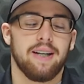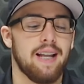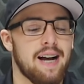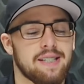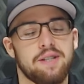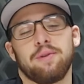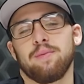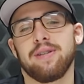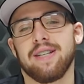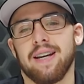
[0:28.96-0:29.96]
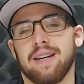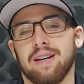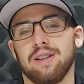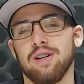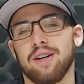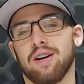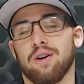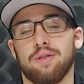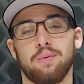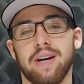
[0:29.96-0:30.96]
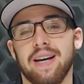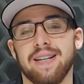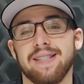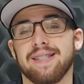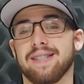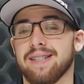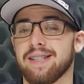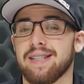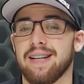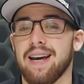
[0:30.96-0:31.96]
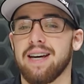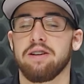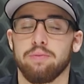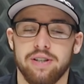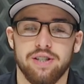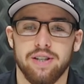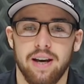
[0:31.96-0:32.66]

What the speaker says: And lastly, we're going to be taking a look at our 3AN to 16AN wrench